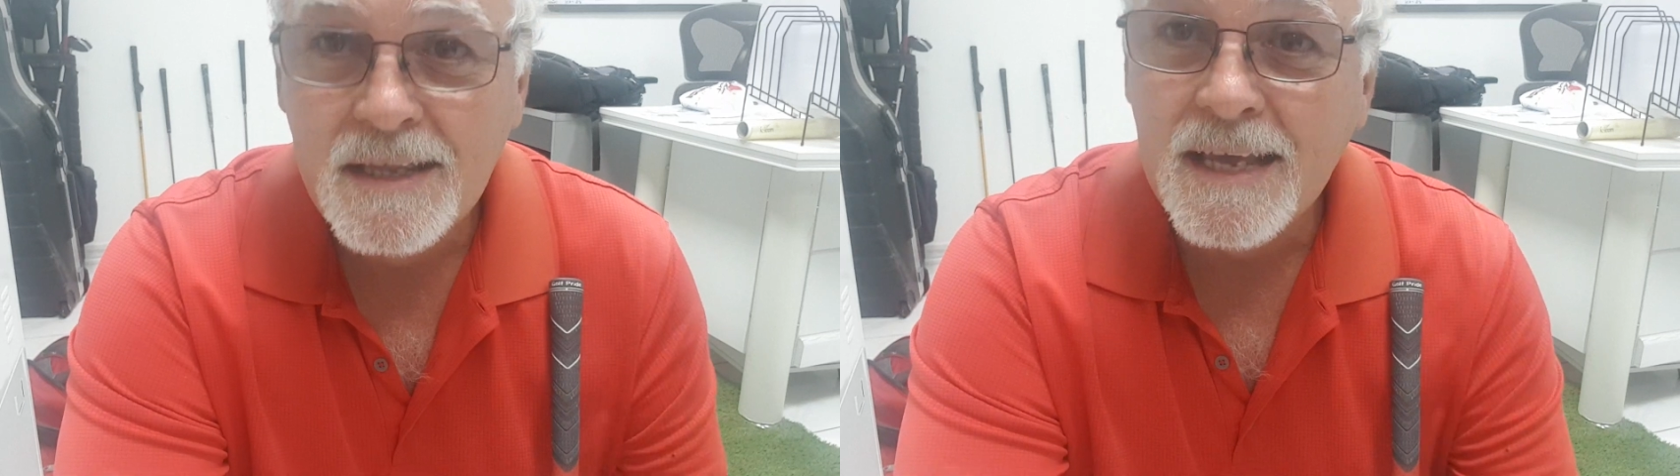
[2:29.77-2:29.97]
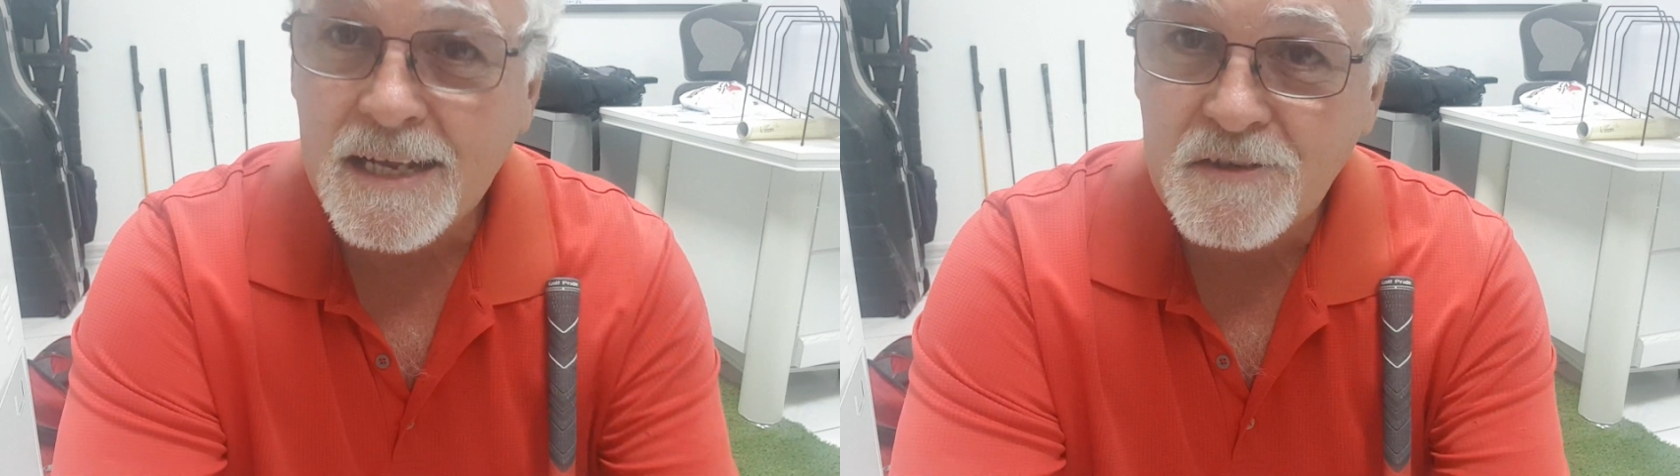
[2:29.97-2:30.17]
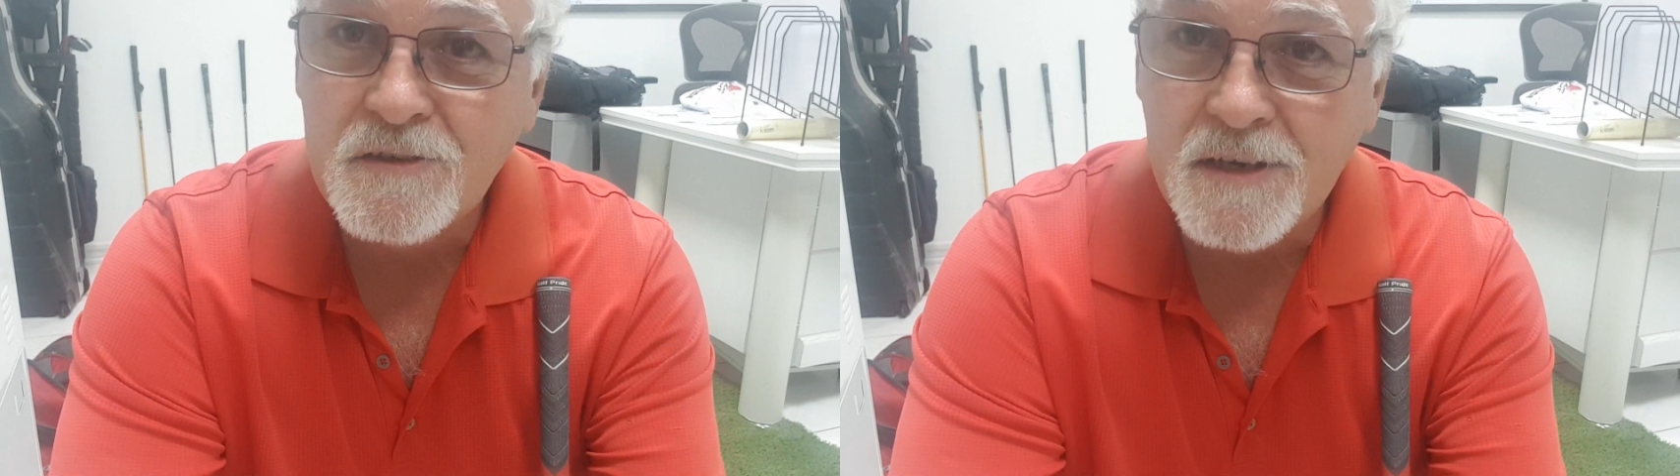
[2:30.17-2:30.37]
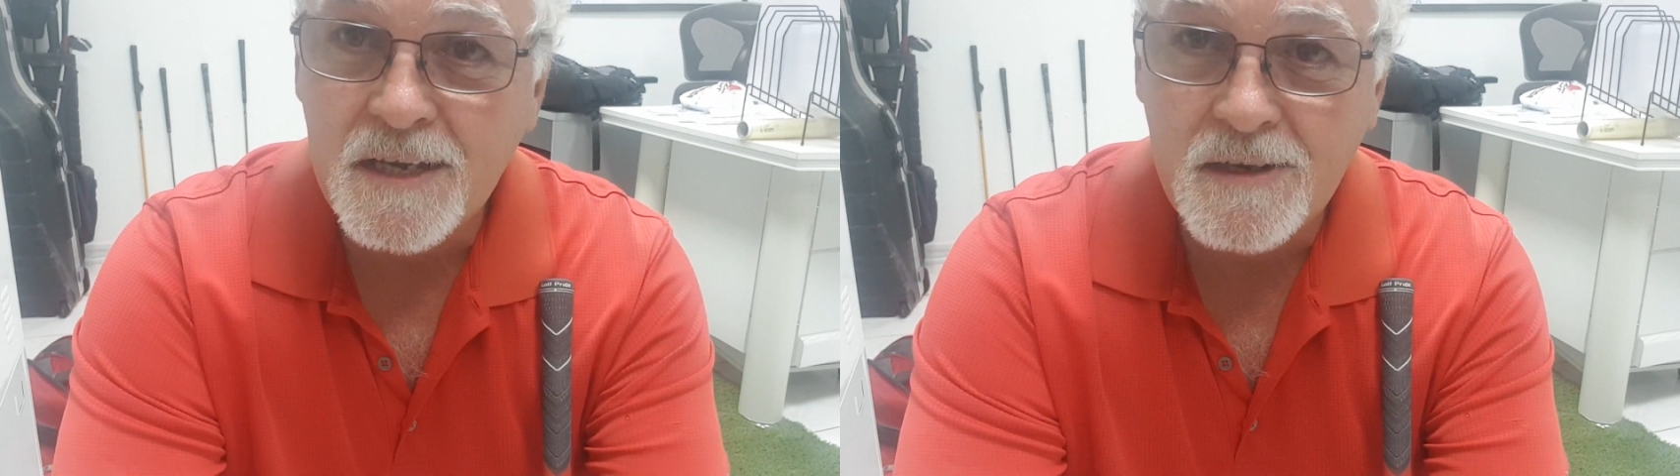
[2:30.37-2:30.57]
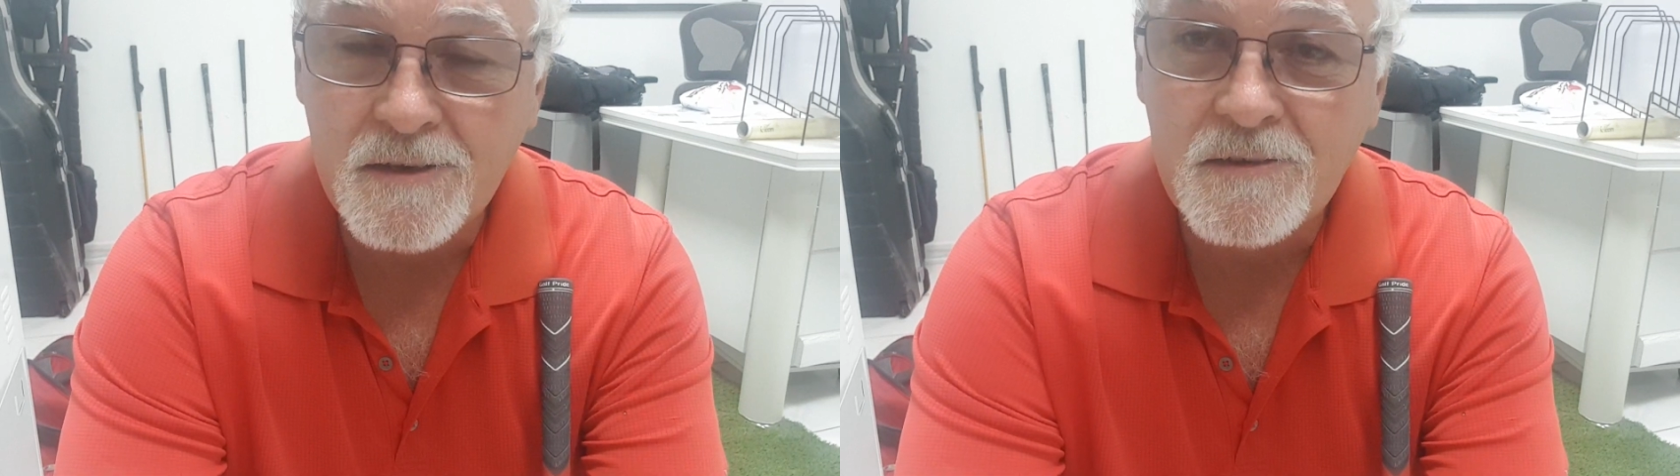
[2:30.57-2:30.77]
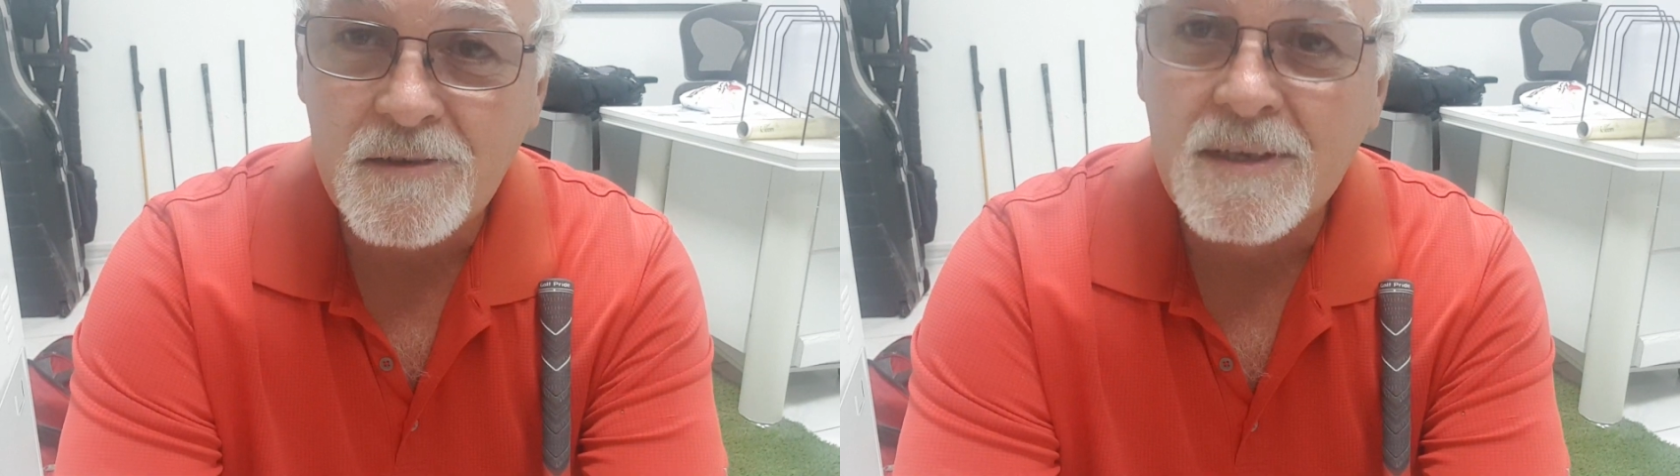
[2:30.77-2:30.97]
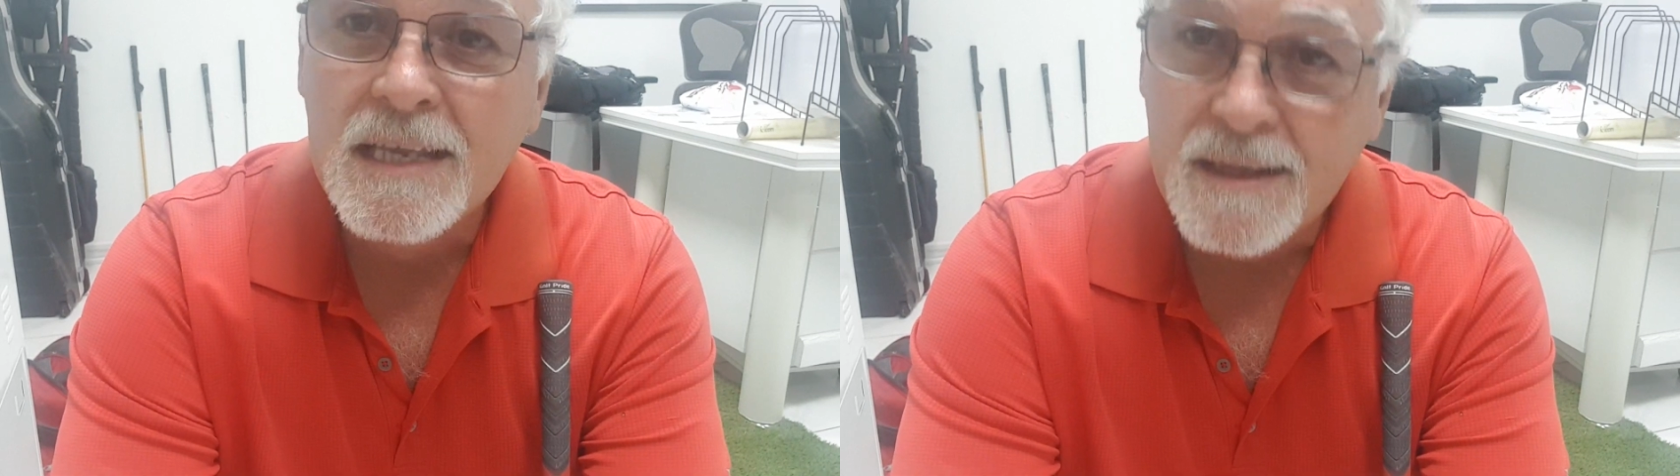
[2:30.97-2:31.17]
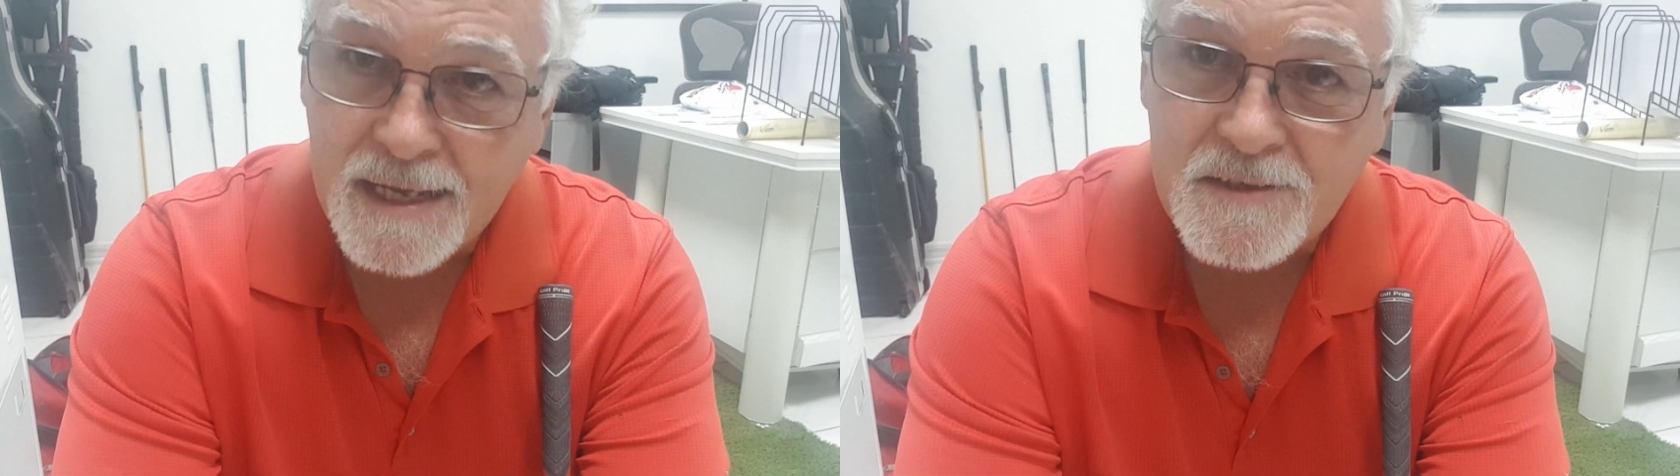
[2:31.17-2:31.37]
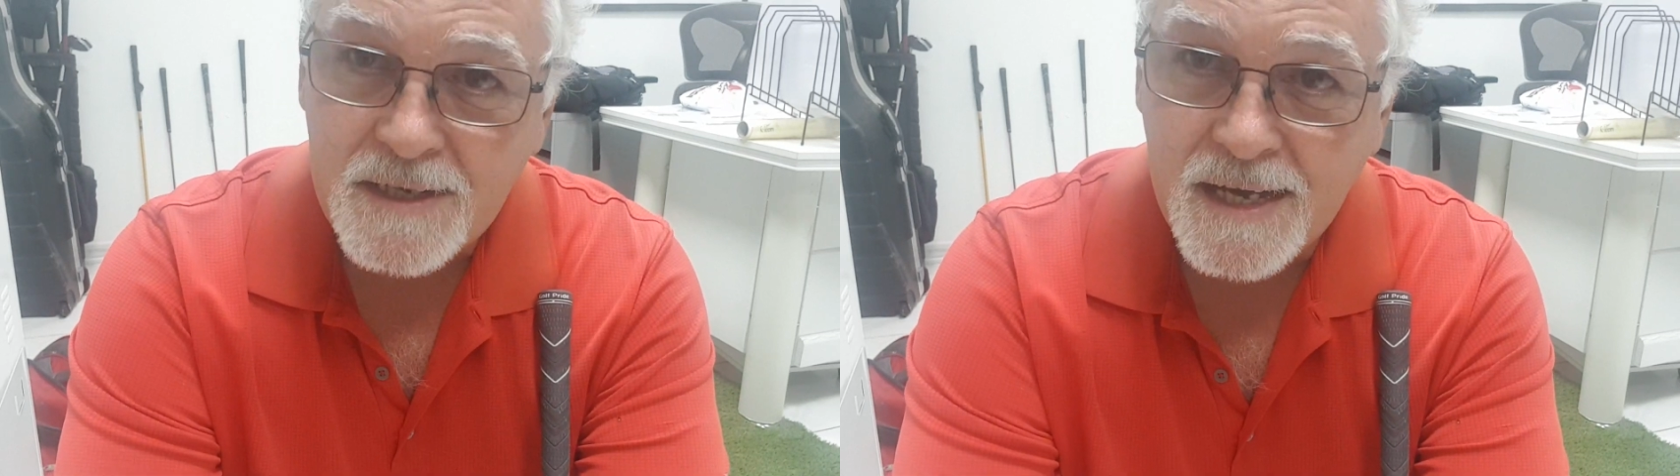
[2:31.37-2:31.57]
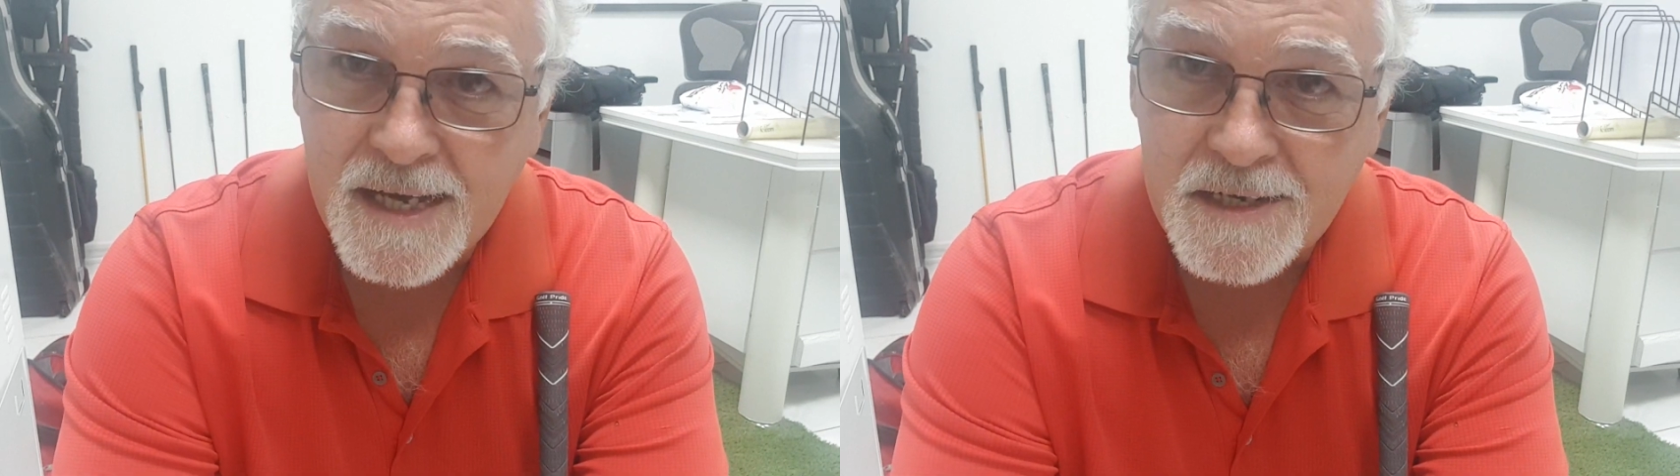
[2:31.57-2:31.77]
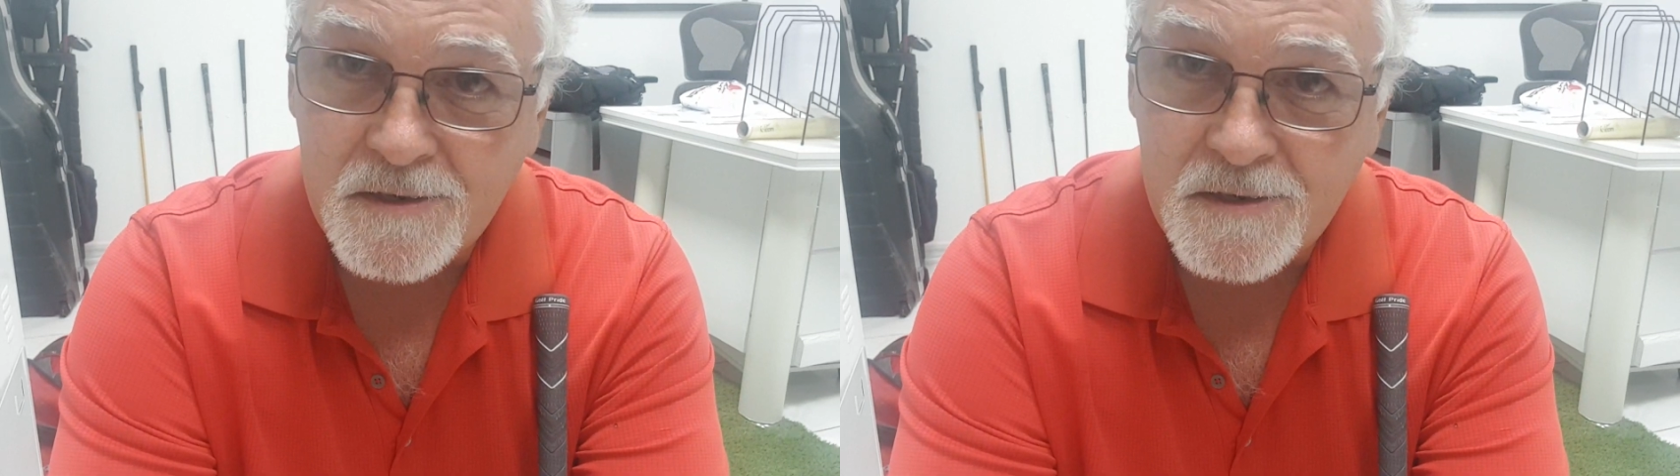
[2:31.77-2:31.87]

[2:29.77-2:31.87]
That's genius. That's the kind of